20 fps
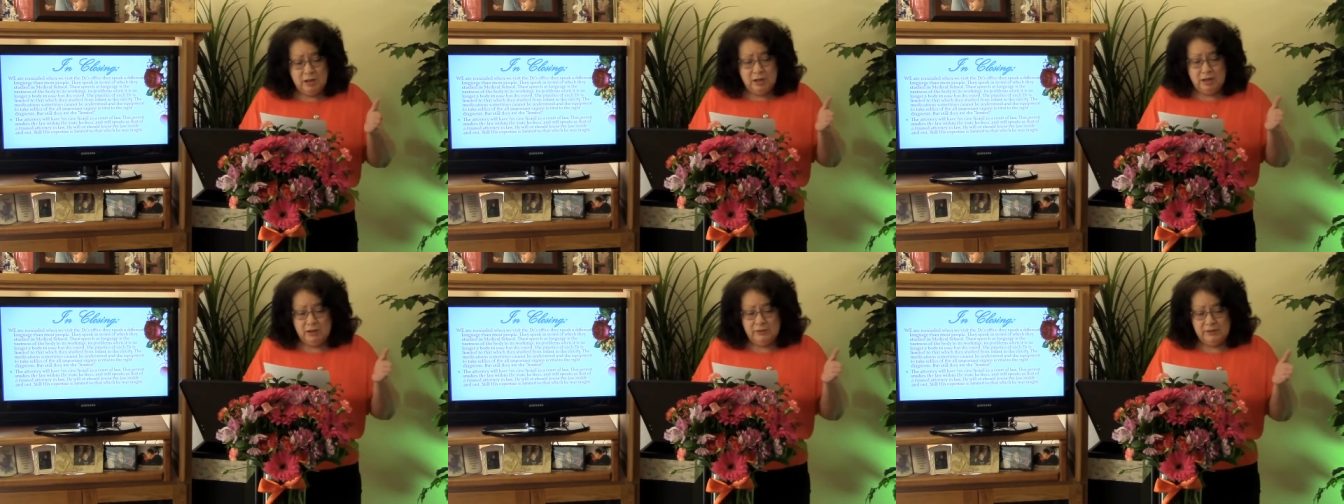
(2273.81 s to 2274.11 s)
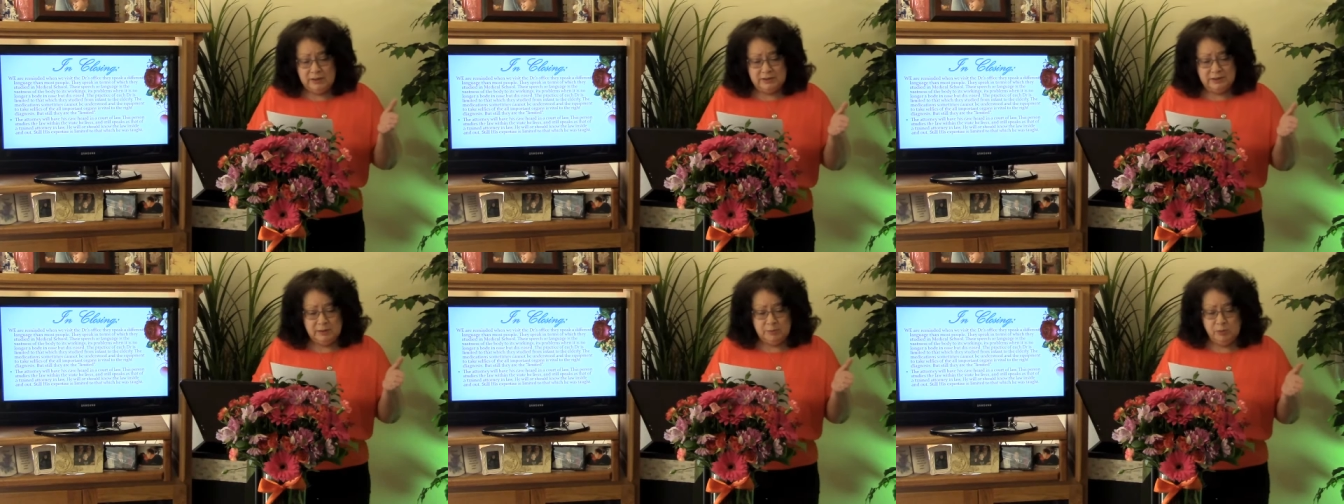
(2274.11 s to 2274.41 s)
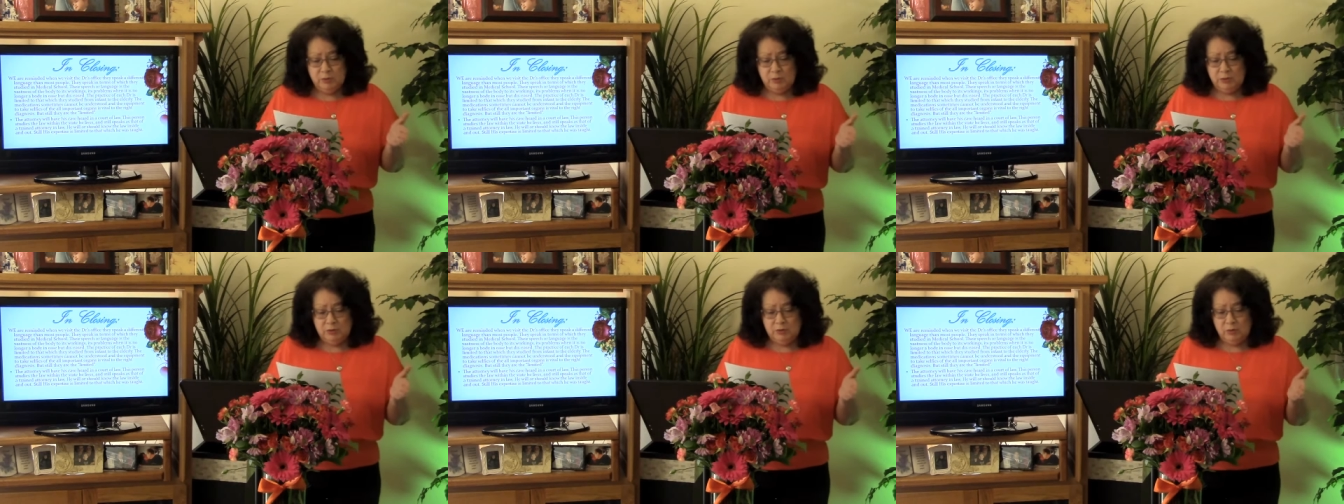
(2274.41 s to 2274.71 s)
of these
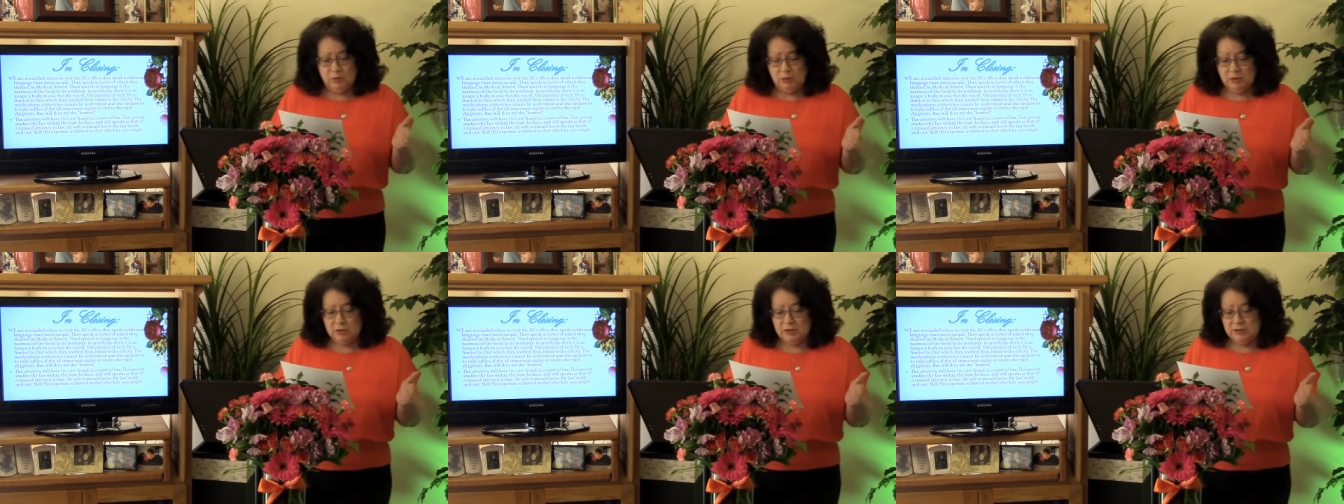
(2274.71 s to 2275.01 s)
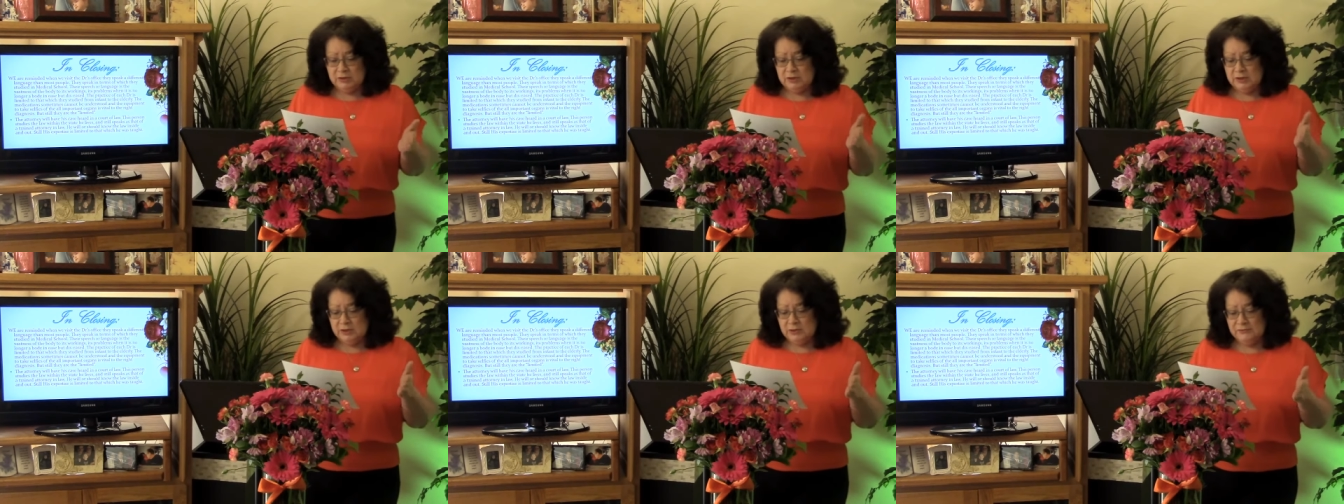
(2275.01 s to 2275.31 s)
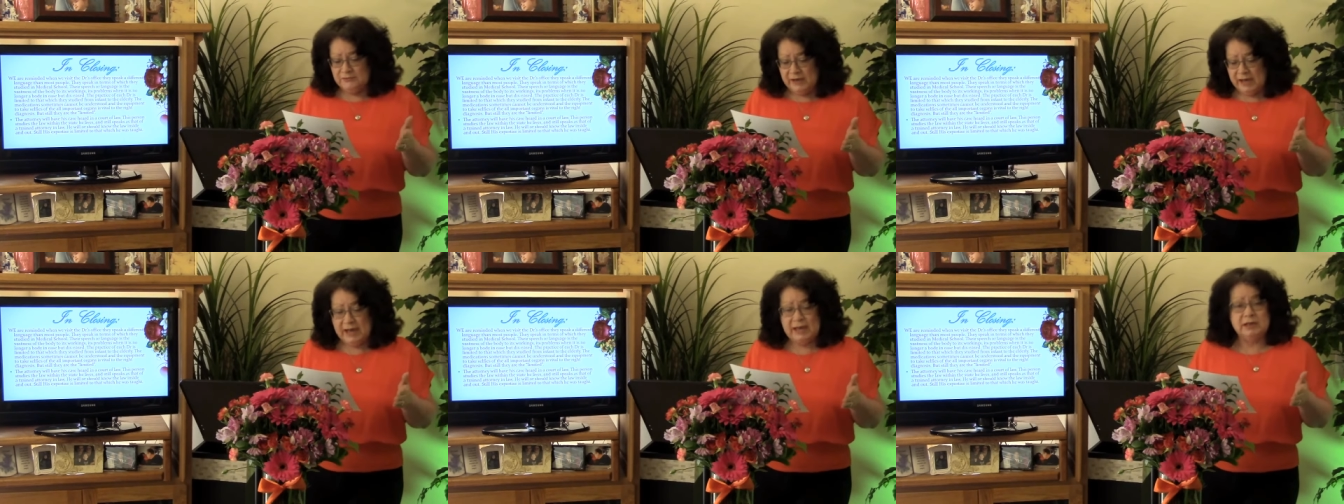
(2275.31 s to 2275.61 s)
important organs is
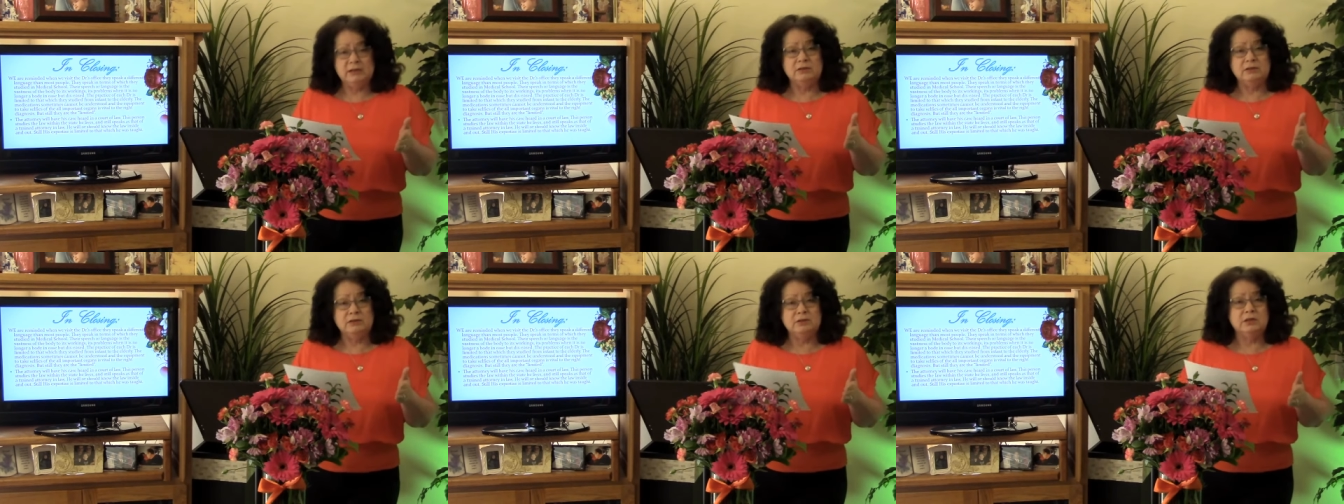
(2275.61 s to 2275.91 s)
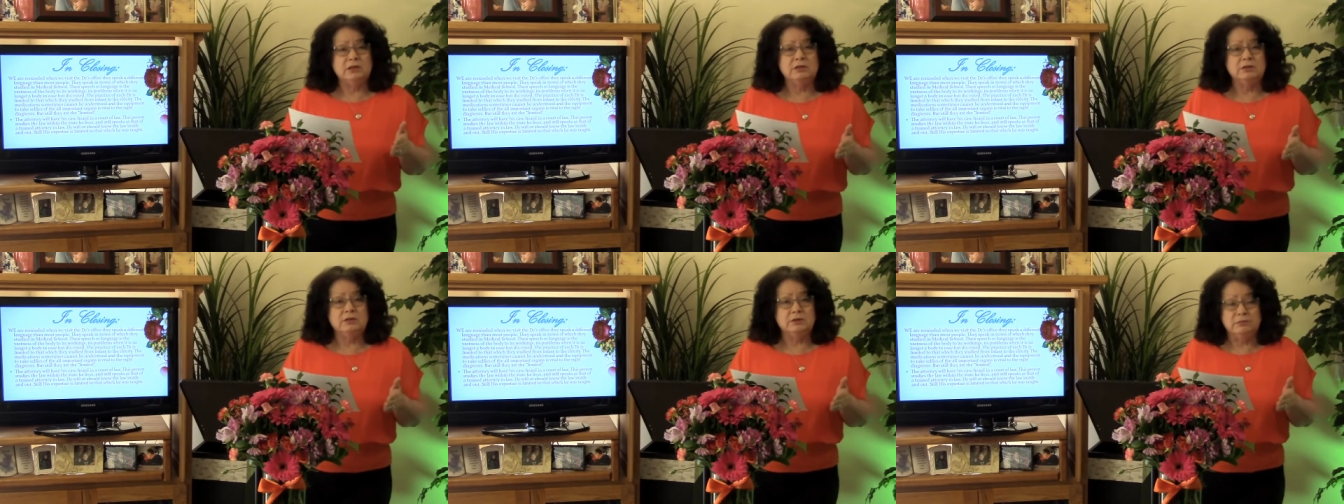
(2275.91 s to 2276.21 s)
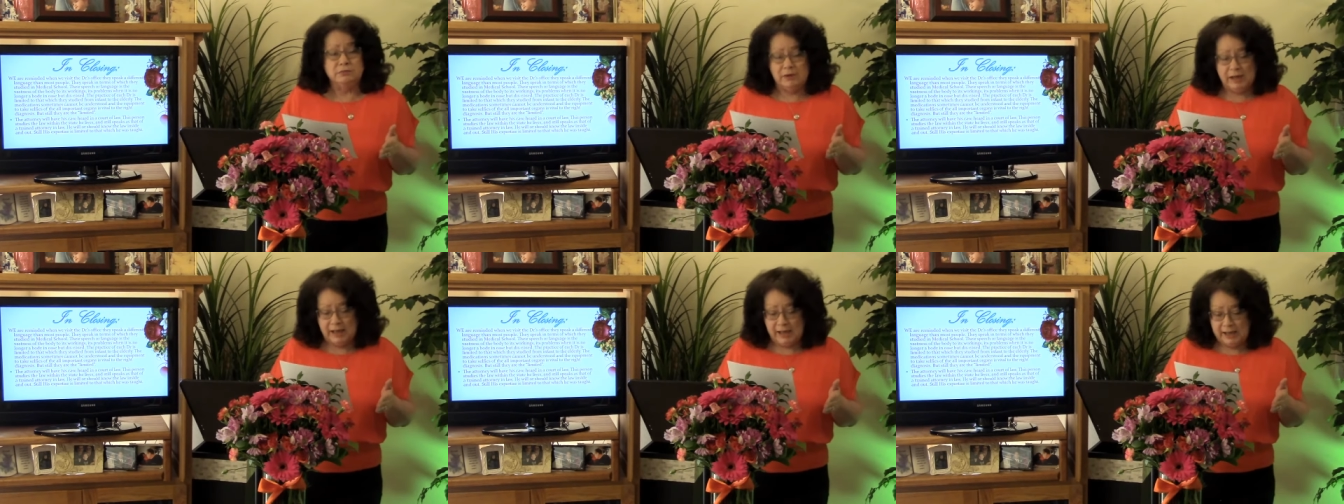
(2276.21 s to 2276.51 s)
vital to the
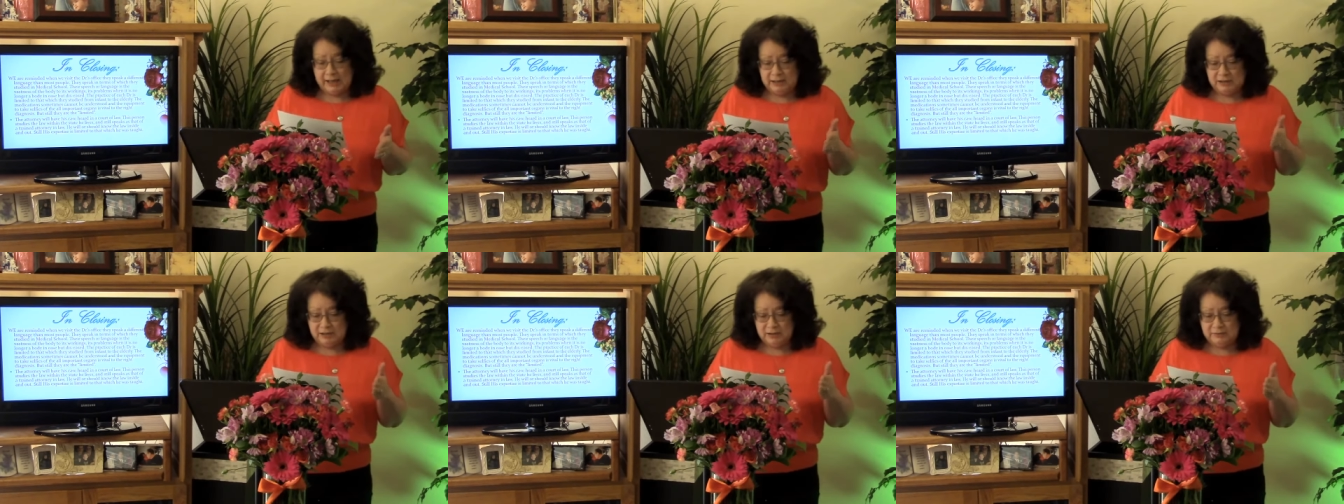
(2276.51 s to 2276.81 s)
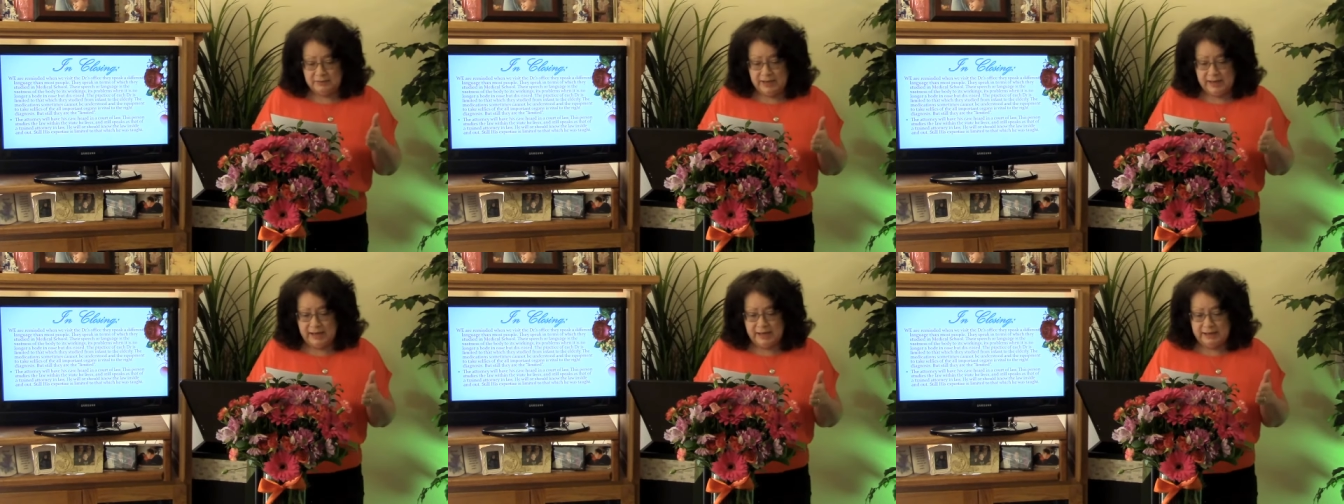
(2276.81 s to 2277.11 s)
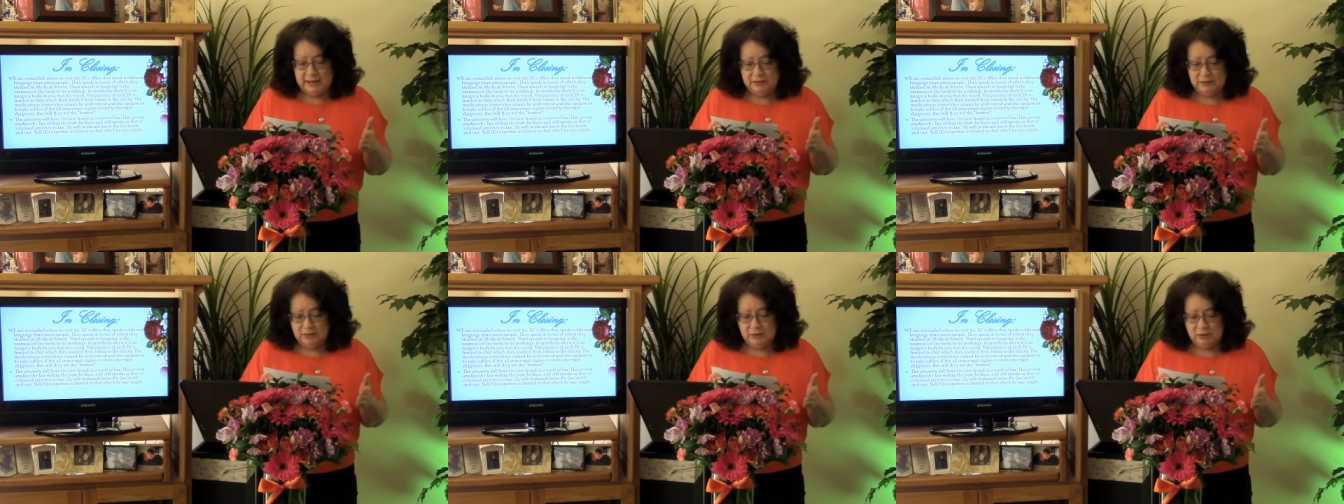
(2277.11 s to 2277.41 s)
right
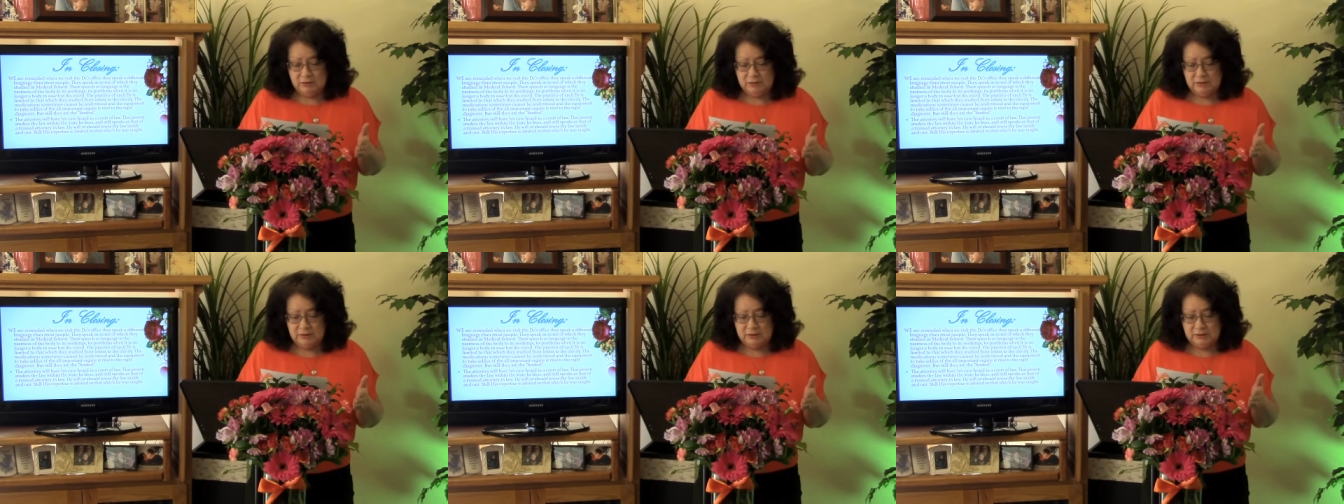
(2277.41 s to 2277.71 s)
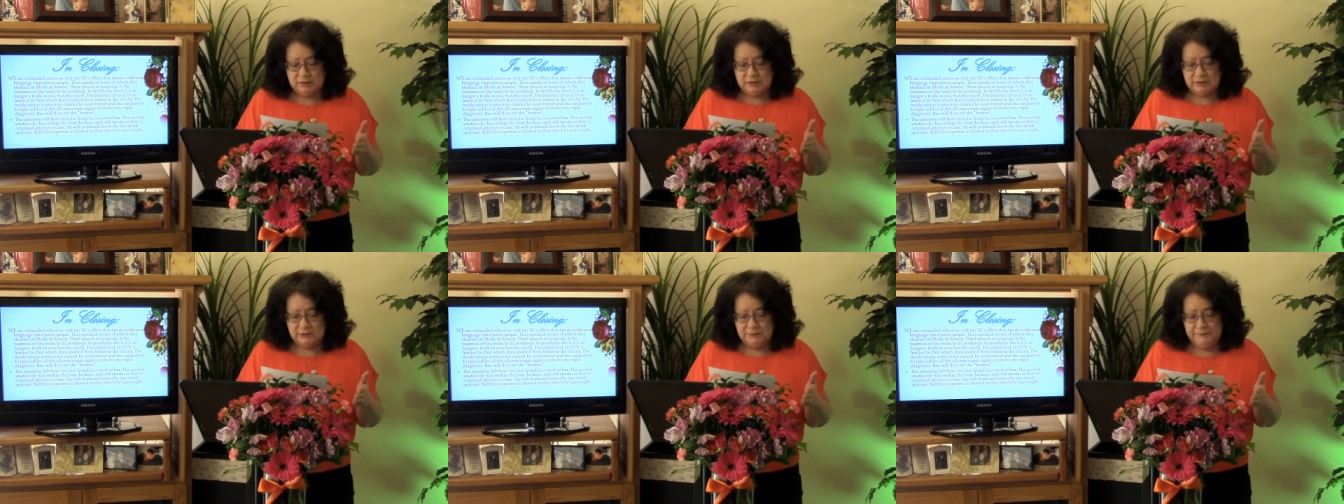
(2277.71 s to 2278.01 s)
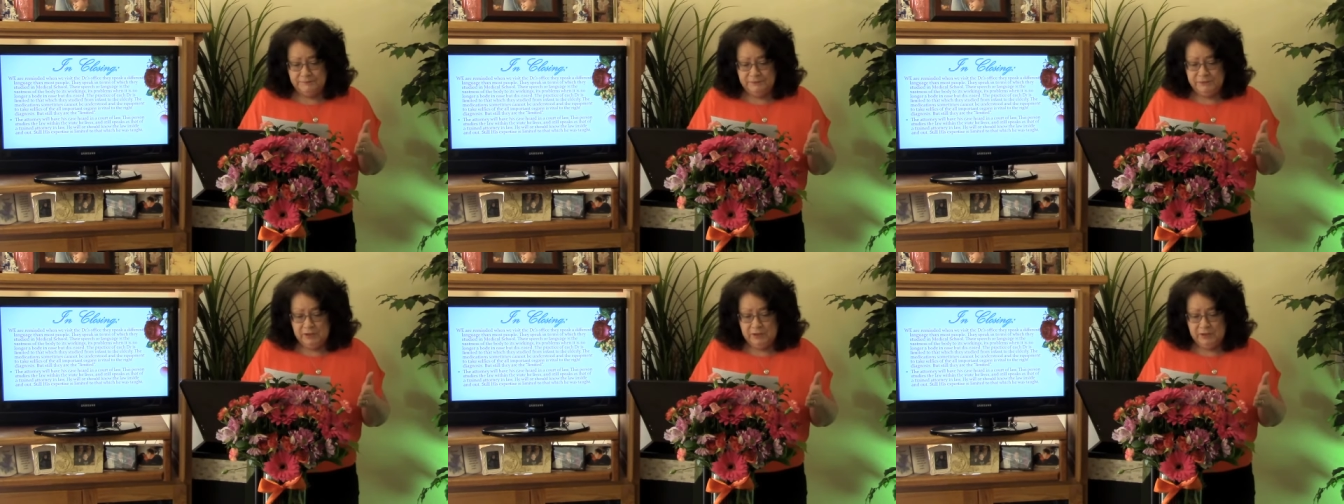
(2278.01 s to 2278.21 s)
diagnosis.